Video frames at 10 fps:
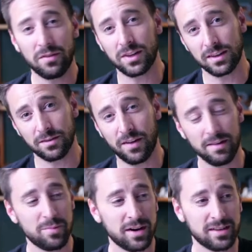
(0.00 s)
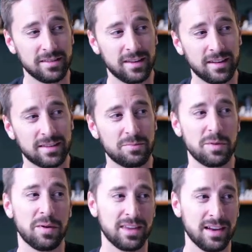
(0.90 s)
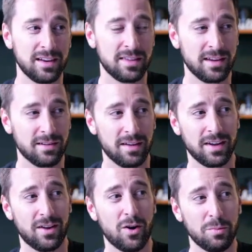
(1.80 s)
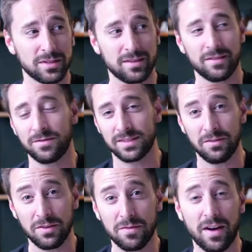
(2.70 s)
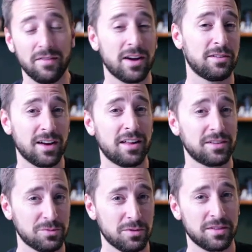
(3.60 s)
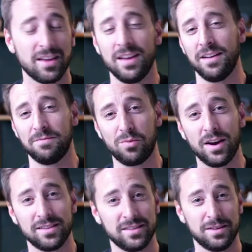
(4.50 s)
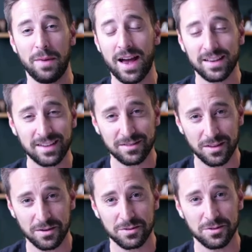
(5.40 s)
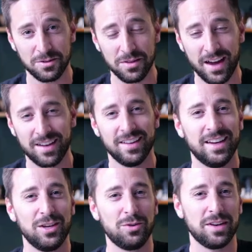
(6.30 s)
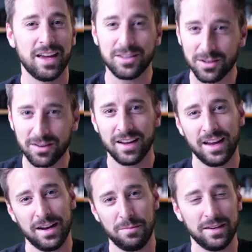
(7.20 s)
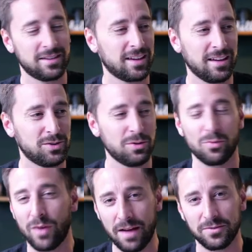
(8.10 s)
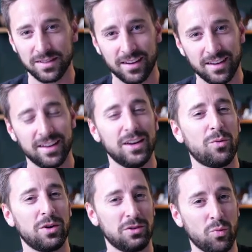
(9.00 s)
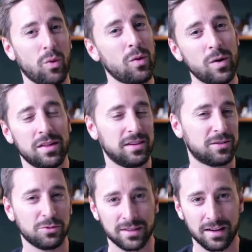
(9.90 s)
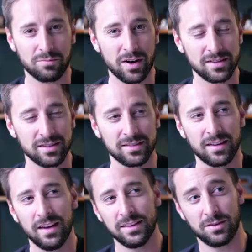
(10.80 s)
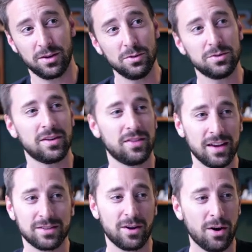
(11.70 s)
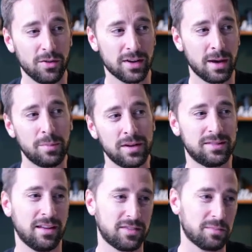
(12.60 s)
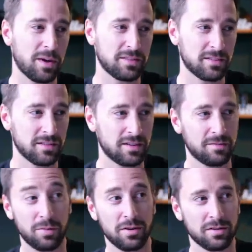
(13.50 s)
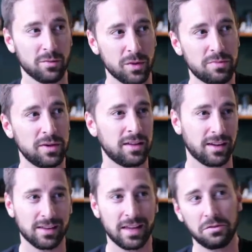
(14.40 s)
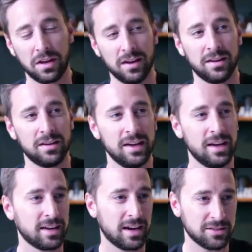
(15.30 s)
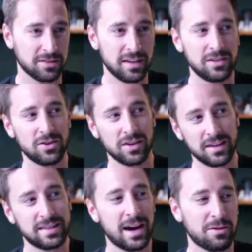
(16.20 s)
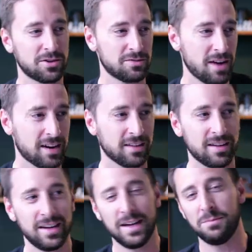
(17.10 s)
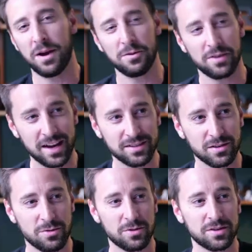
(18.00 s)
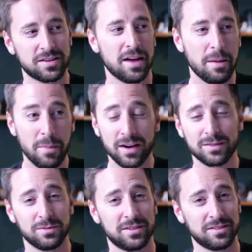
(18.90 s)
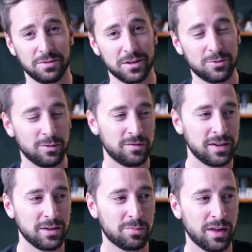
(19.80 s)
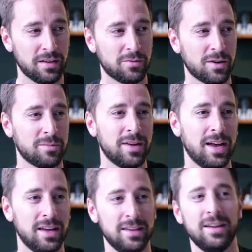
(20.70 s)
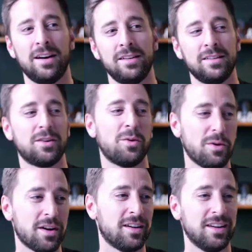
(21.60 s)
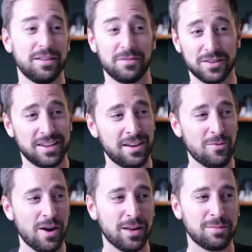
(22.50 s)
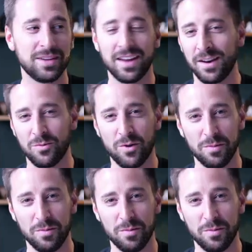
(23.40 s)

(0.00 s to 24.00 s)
If you give at least five bucks and send it to me by the end of the year, I've got almost $7,500 worth of prizes to pass out to those who do that. You can enter, and it basically gives you a raffle ticket where you can win one of these cool dev prizes. So, huge thanks to all the companies that sponsored, partnered with me, like CloudCannon, Console Ninja, Git Tower, Dracula, my own Astro Course, Mux, which is a really cool video platform, Neon, Quokka, Vercel, Wallaby, and